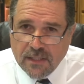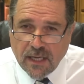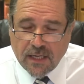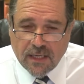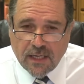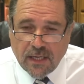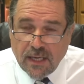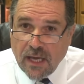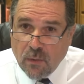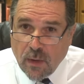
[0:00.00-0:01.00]

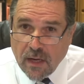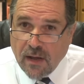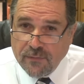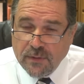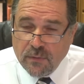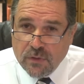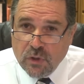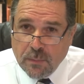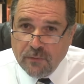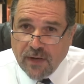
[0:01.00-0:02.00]
Elronn often
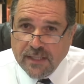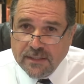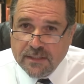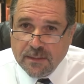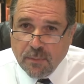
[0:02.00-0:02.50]
supervises